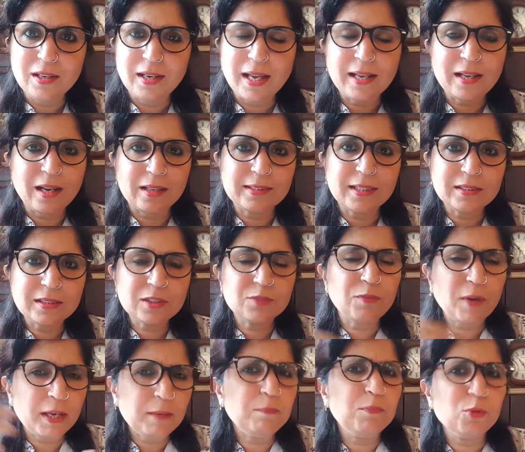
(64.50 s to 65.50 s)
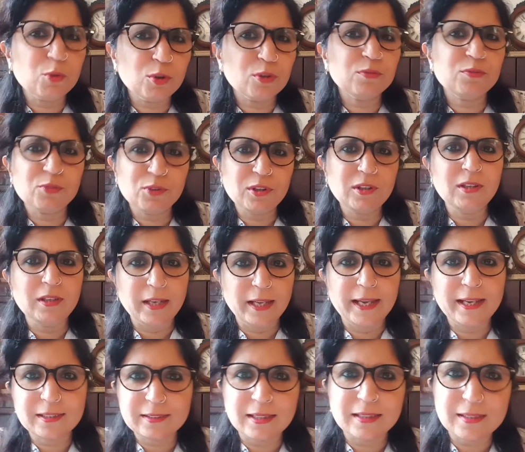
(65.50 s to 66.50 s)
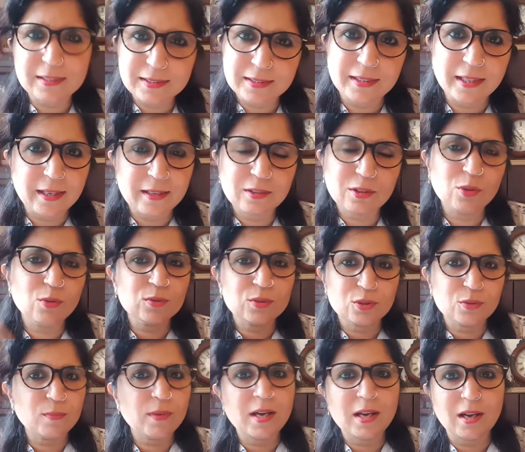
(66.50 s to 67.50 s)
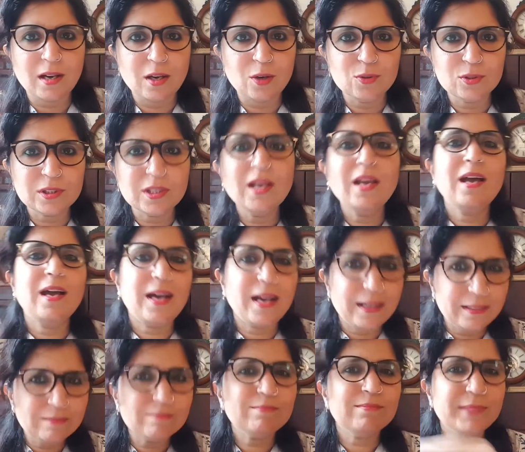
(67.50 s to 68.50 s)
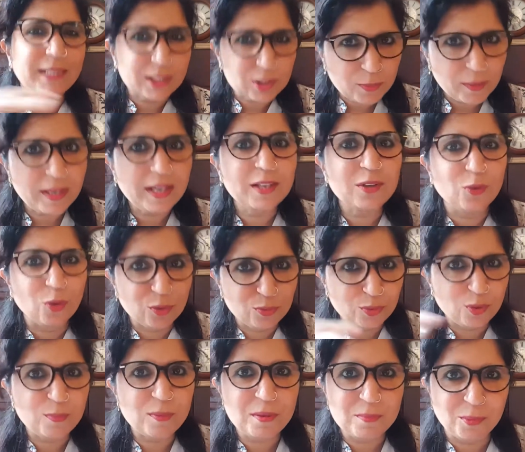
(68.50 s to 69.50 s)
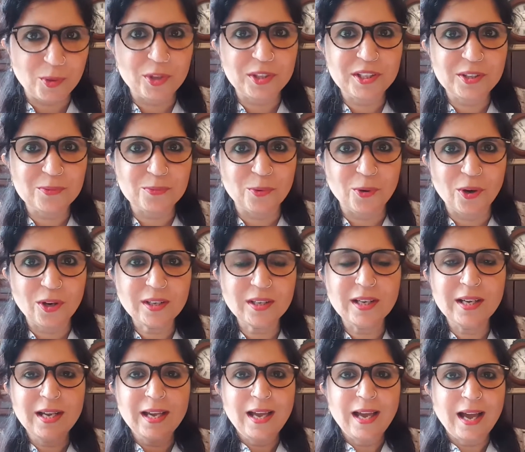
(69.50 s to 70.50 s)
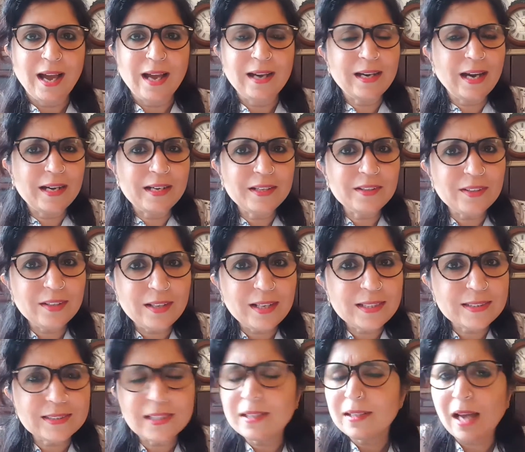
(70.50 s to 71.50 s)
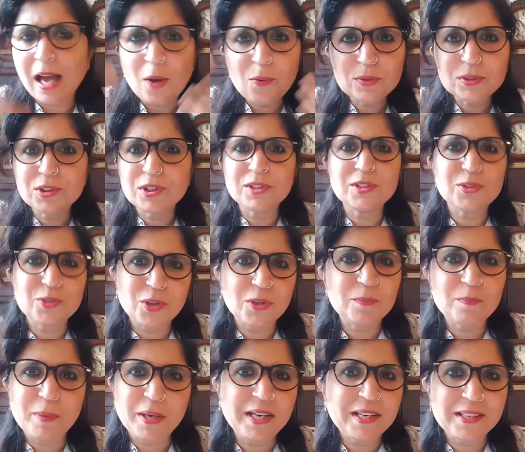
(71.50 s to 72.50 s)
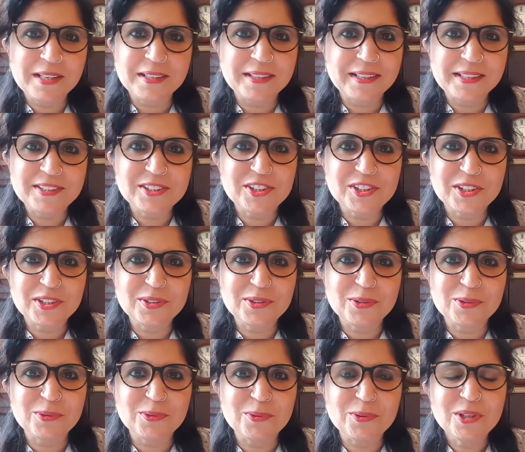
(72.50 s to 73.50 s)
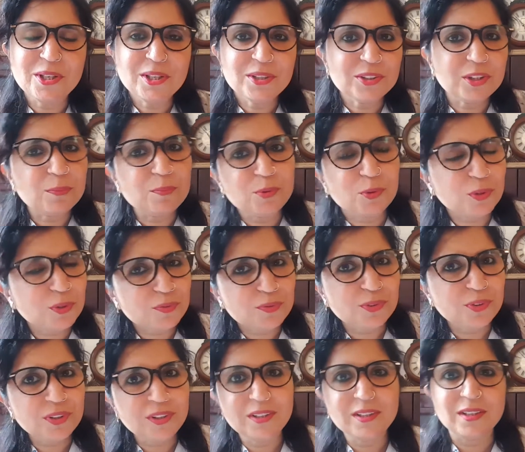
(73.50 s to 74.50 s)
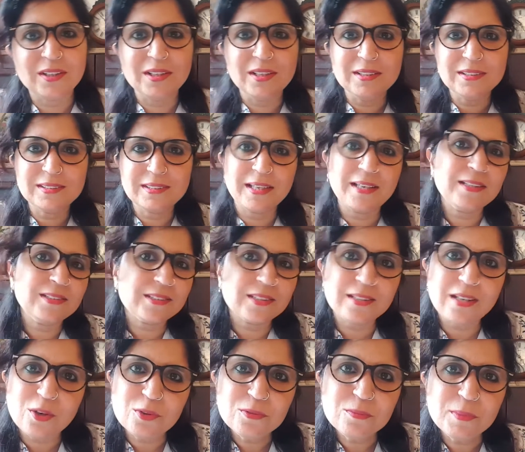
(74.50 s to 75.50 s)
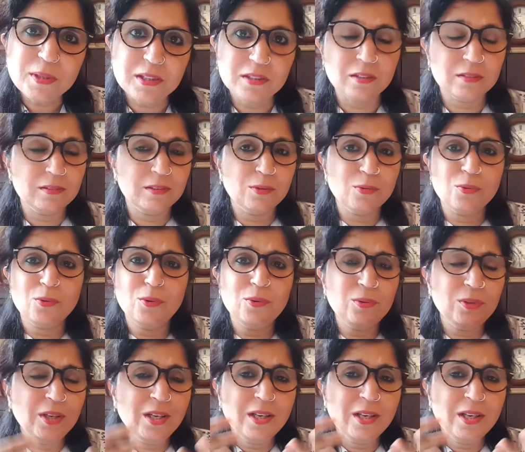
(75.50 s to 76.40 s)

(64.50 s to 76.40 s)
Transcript: Like, there's this very beautiful lake that is there close to my house, and that's where I go for my morning walk. And I realized that I was just not paying attention to the beautiful things around me, the whole